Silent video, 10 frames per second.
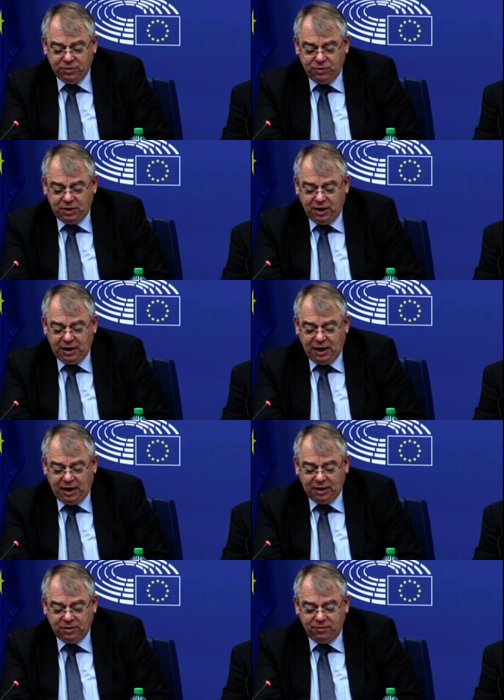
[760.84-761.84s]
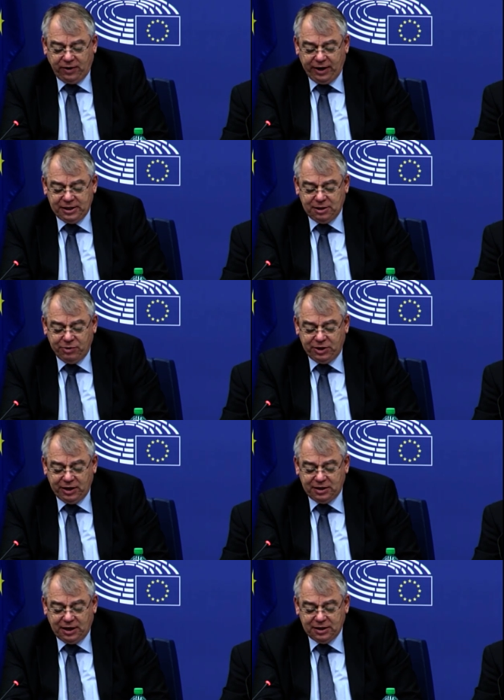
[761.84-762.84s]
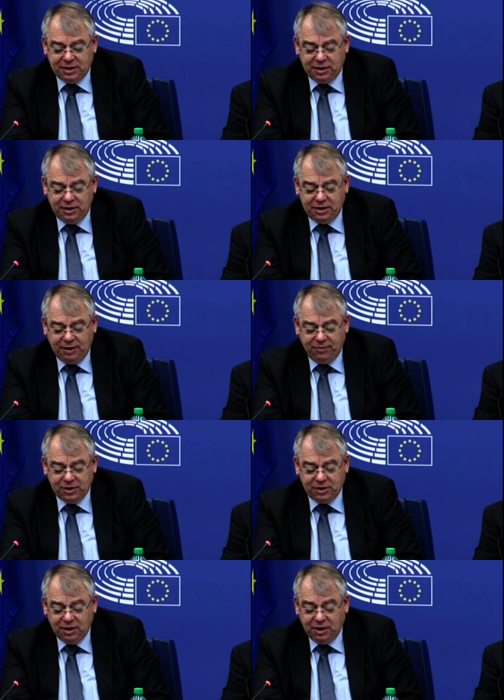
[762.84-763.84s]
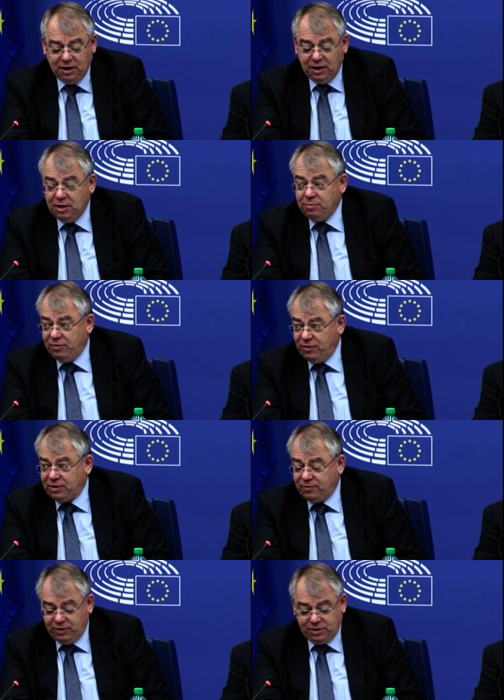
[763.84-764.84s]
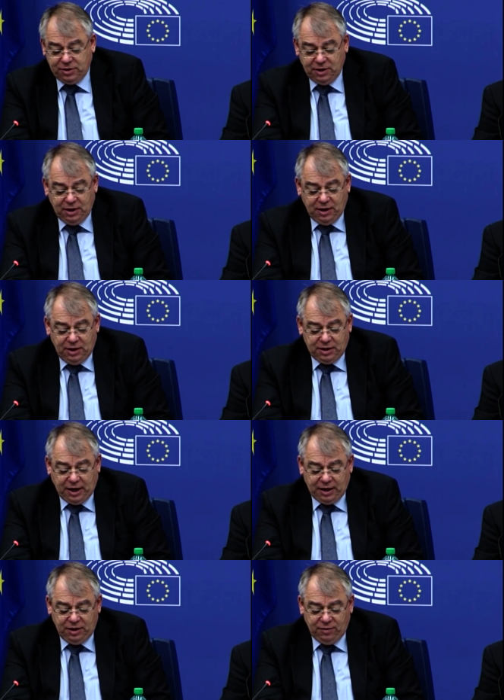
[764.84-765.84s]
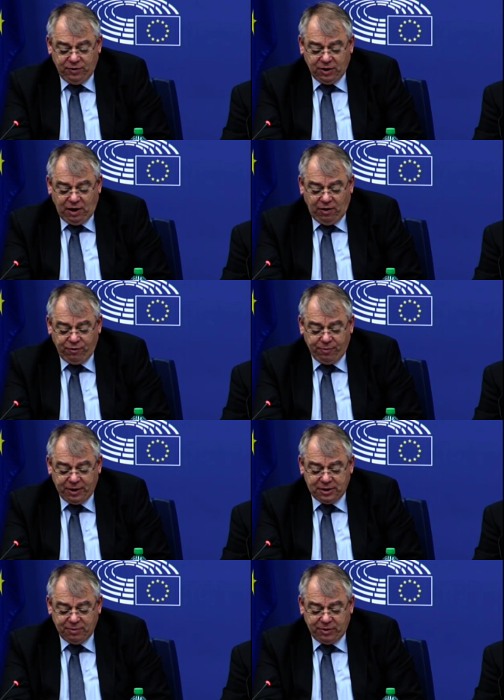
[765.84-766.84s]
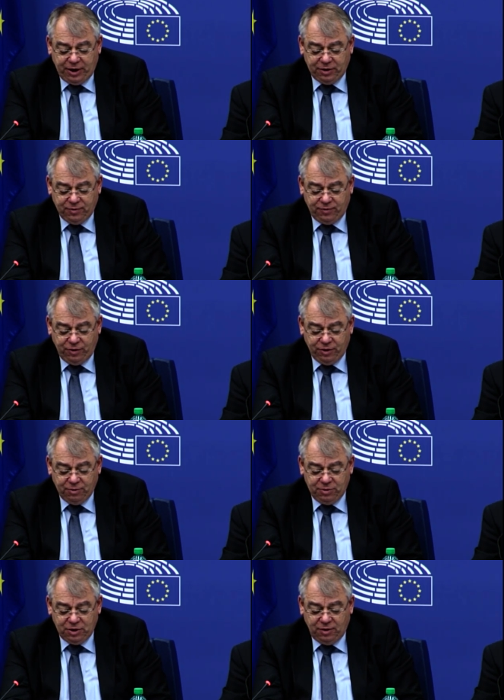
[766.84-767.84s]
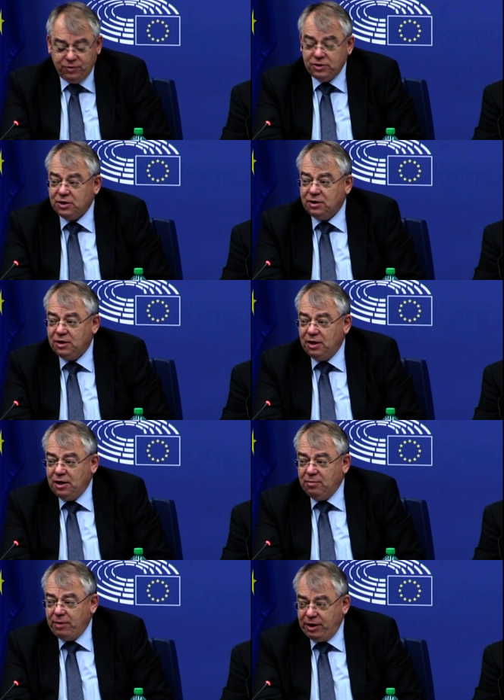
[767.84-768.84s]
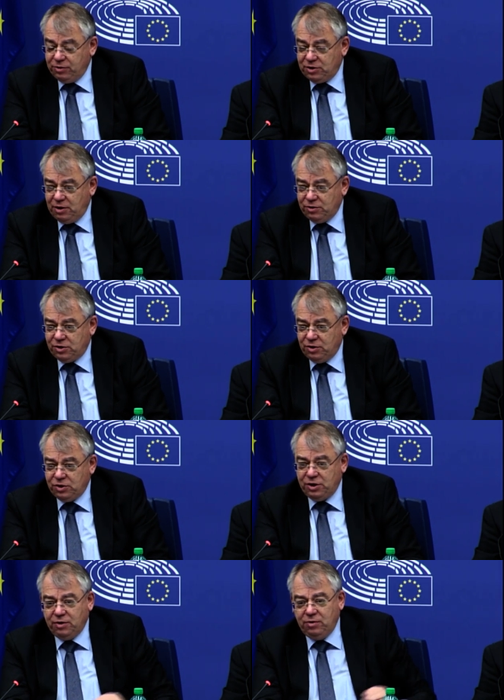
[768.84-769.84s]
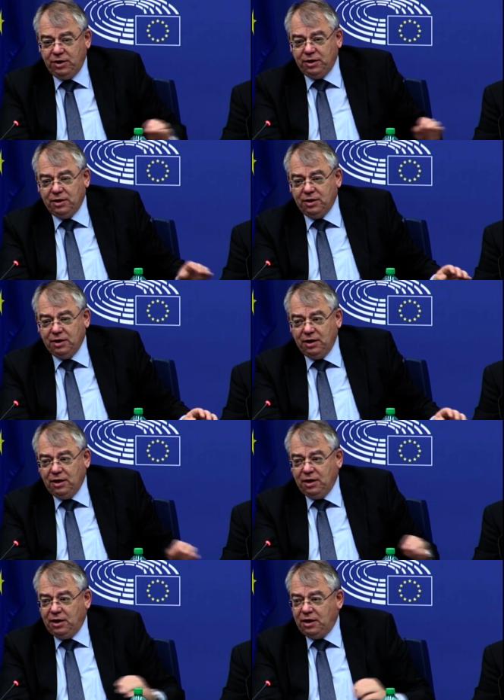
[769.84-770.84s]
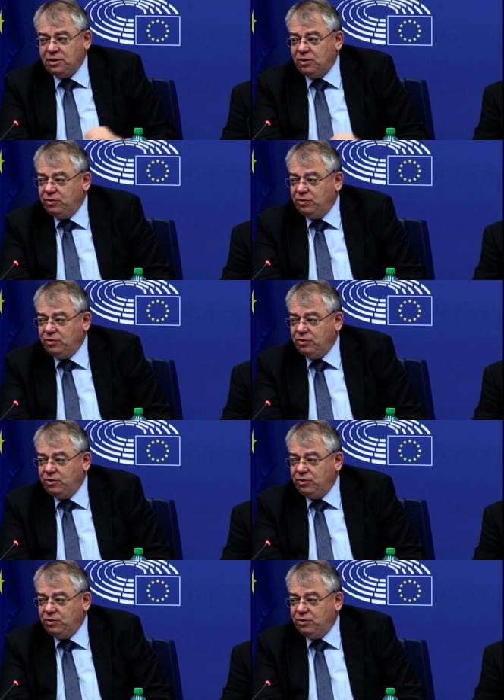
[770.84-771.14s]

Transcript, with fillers: deliver our promises and do so efficiently and in a way that actually makes a difference. Thank you for your attention, and I look forward to our exchange of views.